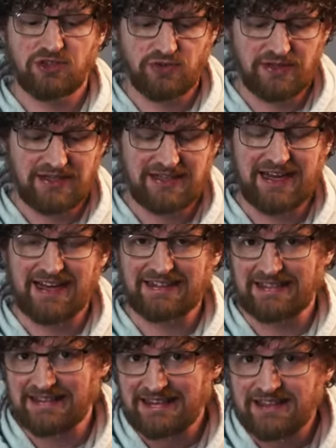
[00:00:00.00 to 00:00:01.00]
you need at
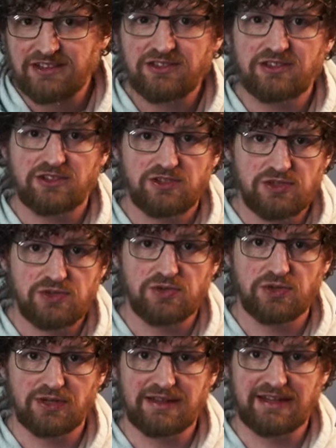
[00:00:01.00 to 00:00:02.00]
least two
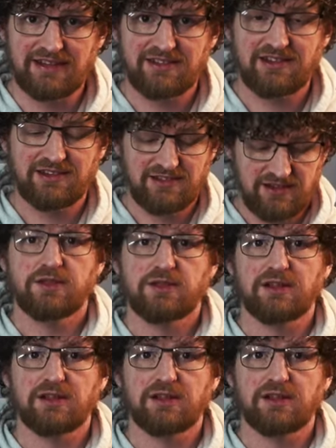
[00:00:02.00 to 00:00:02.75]
good lenses.